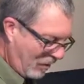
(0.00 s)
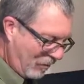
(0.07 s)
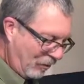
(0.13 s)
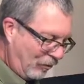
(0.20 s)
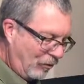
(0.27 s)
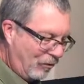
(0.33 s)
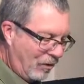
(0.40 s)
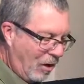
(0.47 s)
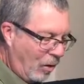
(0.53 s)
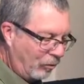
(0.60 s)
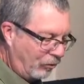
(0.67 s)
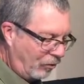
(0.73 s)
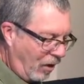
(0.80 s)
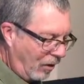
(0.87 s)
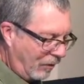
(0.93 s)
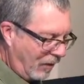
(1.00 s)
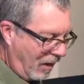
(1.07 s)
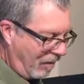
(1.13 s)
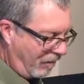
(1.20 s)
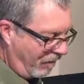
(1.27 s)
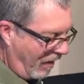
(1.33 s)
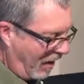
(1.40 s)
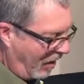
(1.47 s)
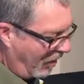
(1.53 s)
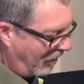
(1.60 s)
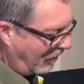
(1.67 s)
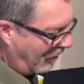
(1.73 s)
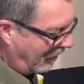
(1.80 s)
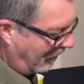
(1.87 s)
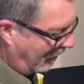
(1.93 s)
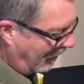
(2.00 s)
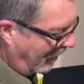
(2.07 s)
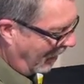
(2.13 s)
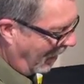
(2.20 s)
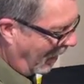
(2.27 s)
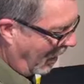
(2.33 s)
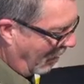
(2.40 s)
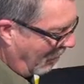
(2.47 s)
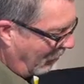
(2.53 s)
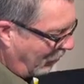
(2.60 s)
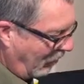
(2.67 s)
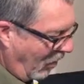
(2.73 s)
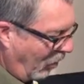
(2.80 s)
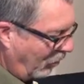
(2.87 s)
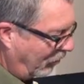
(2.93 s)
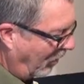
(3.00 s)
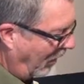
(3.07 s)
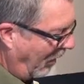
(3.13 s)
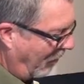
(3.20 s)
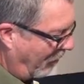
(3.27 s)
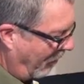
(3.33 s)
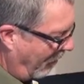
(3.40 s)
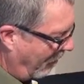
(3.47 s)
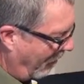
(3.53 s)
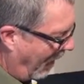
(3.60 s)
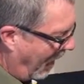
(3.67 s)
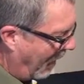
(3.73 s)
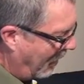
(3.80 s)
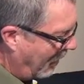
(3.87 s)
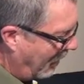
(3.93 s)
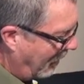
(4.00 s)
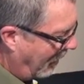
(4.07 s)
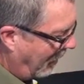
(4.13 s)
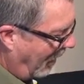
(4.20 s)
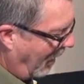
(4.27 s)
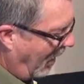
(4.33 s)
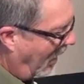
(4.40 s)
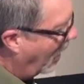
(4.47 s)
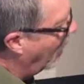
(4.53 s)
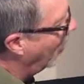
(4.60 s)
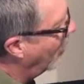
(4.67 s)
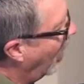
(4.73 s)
this is the old truck that I found. Um, it's an old delivery van. Um,